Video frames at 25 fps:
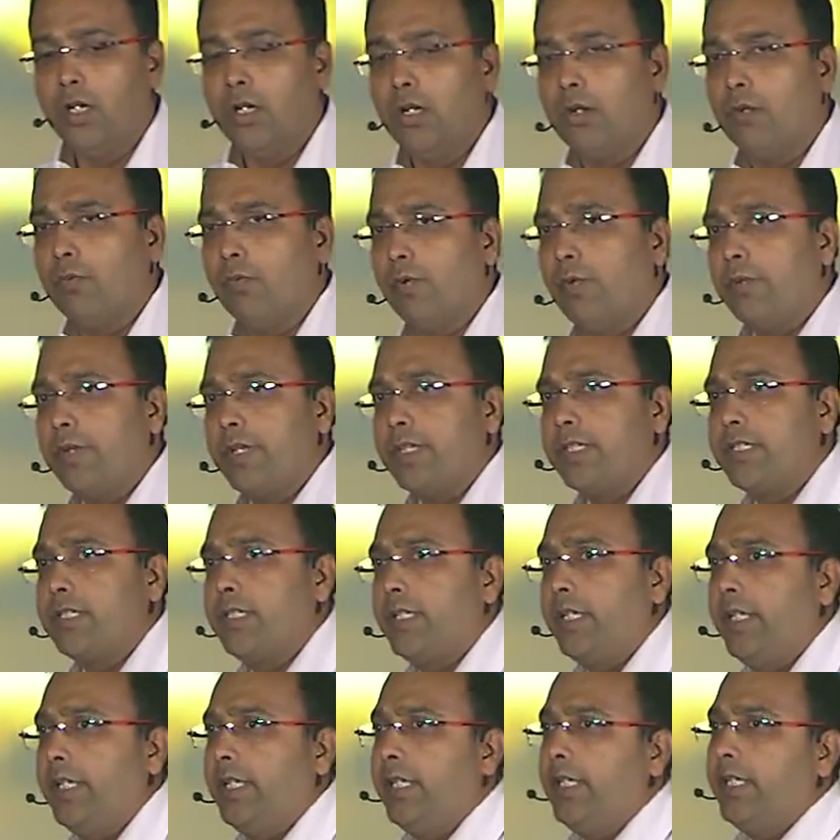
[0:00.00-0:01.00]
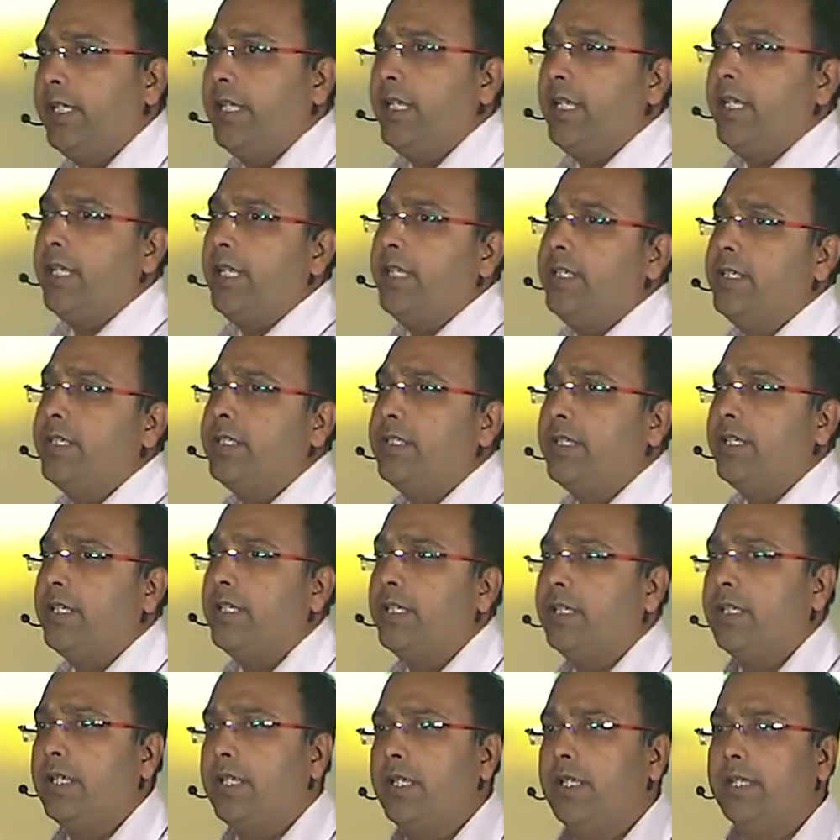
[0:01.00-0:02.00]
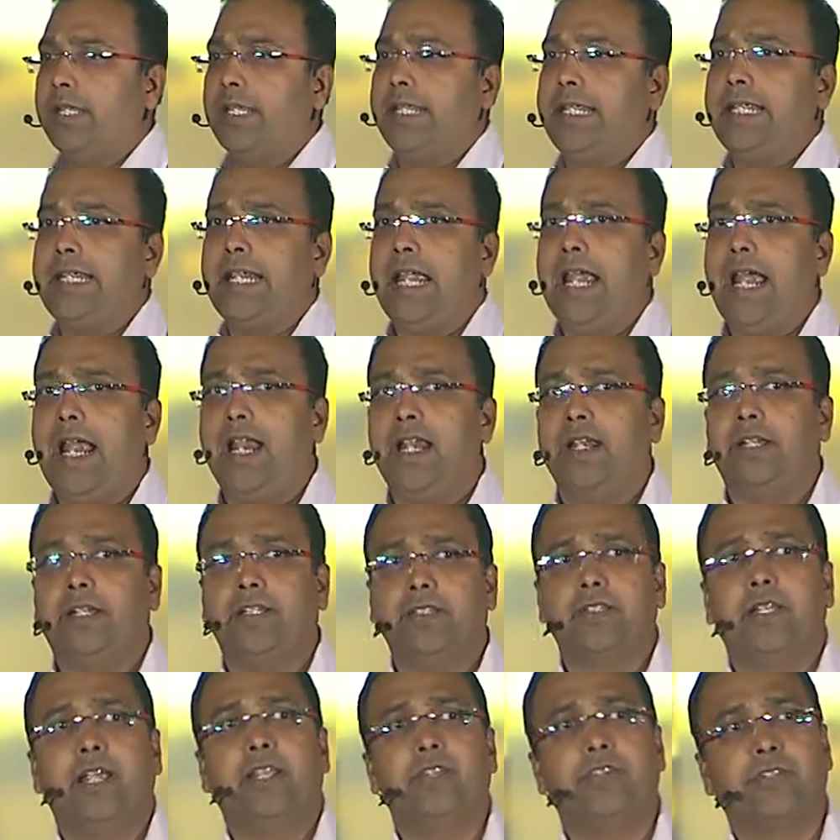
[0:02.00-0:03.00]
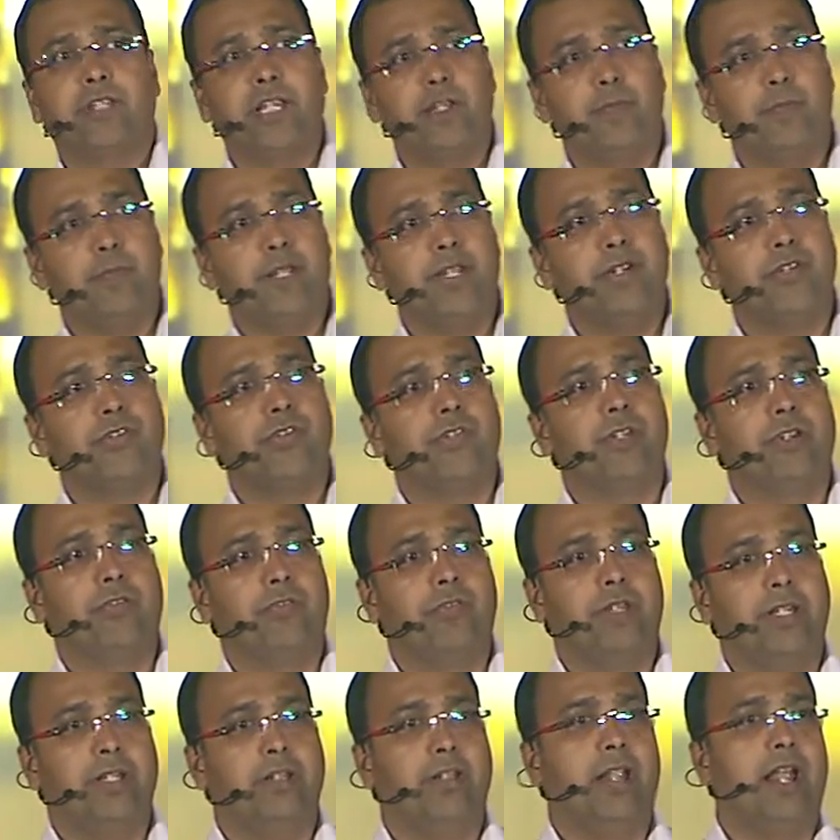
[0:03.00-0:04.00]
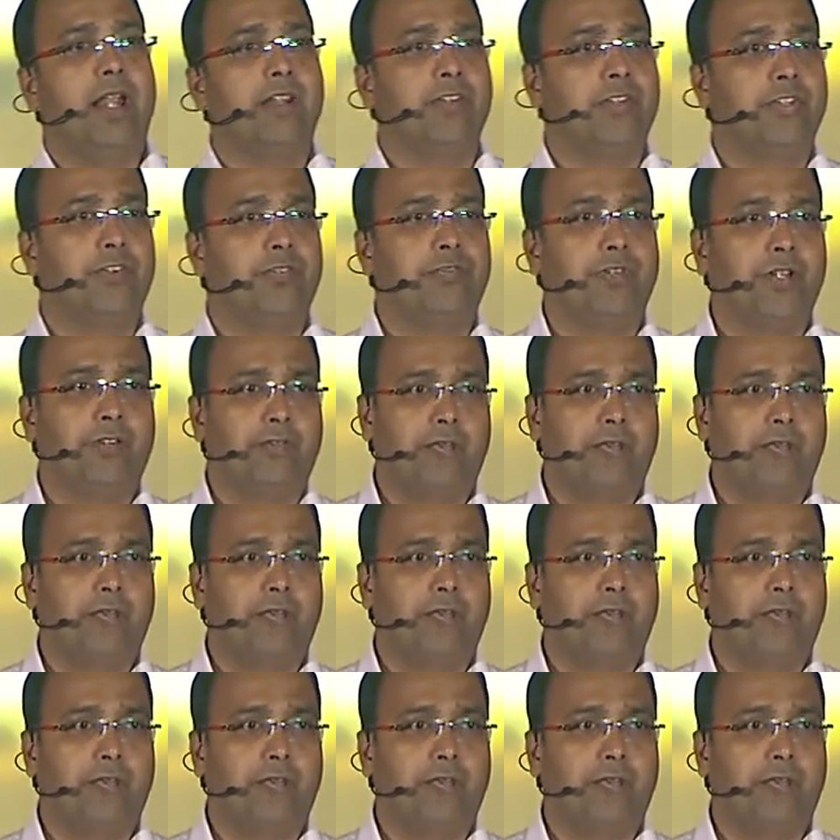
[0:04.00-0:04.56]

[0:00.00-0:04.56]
What we're seeing is uh, the analytics landscape is shifting and shifting